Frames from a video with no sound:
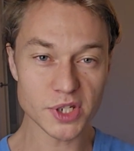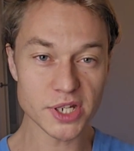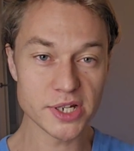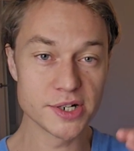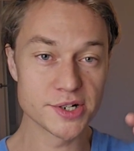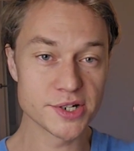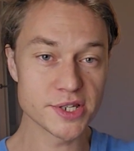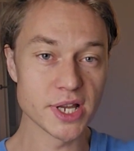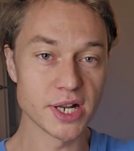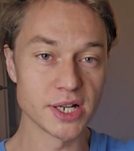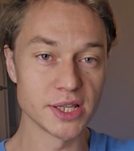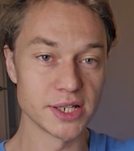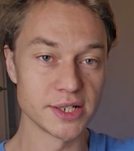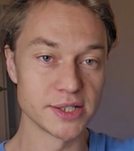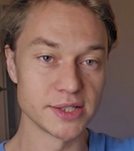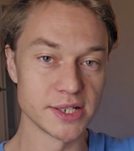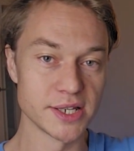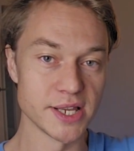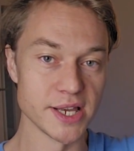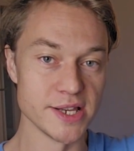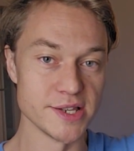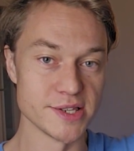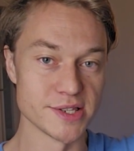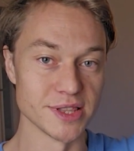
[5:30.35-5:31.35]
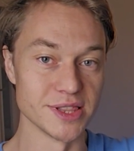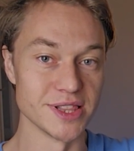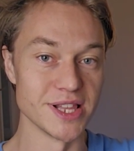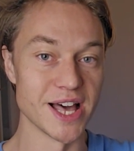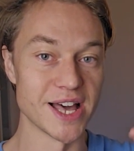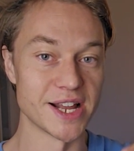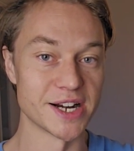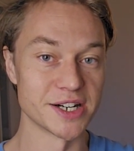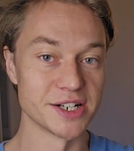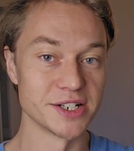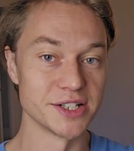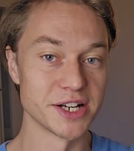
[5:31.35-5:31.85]
here's kind of like the case
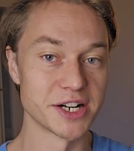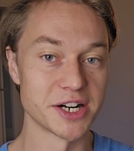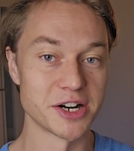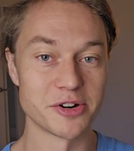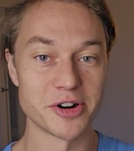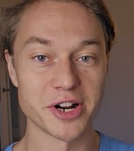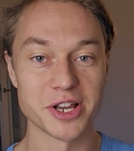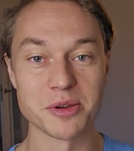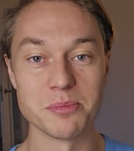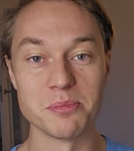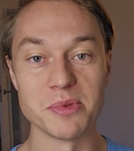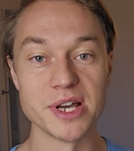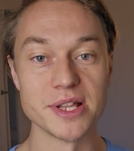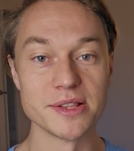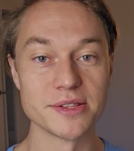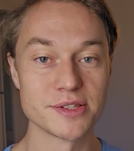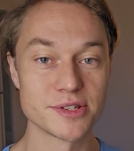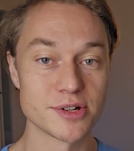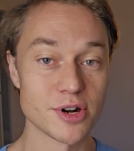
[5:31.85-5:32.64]
ladder that I recommend.